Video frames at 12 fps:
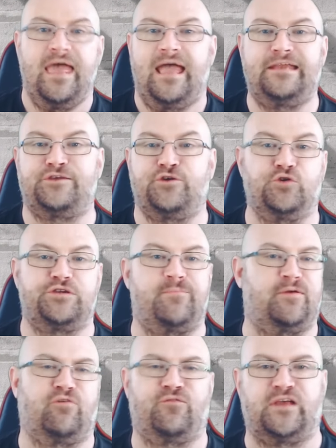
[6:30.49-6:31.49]
It has also
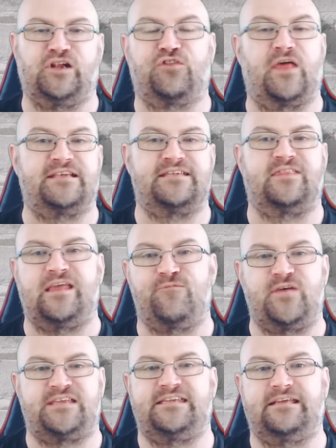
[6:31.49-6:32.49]
been revealed, thanks to the
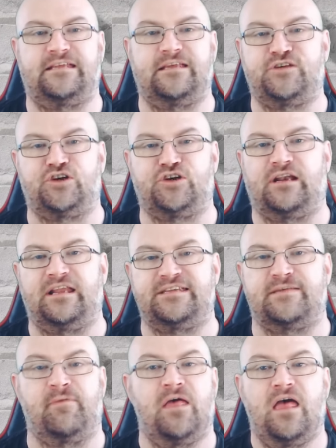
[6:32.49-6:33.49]
investigative
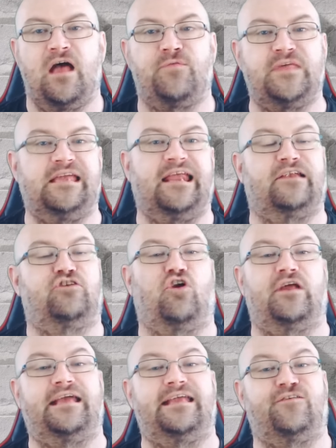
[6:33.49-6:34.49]
journalism of the
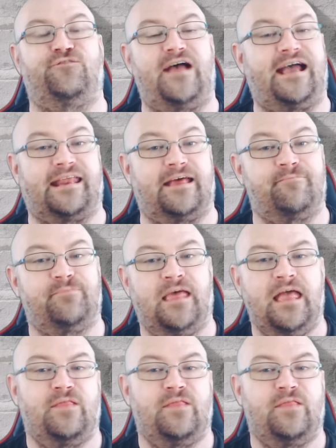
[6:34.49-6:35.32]
Electronic Intifada,